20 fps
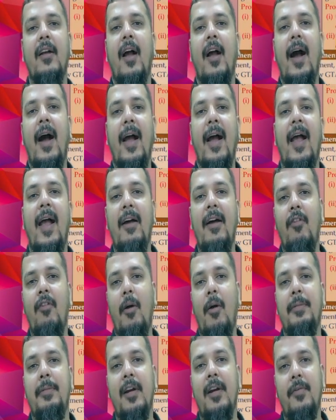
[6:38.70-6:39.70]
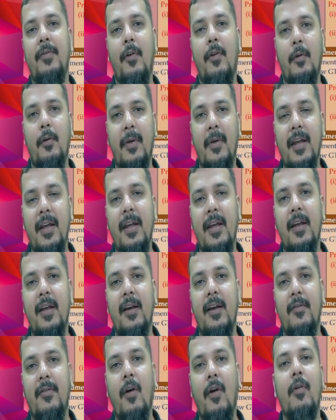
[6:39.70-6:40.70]
I have opted for my
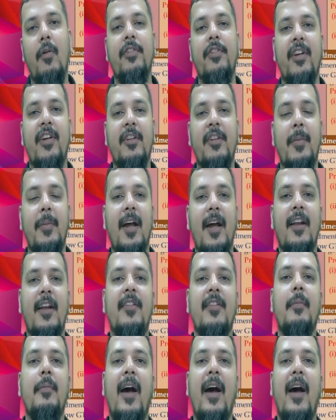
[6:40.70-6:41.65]
forward charge mechanism.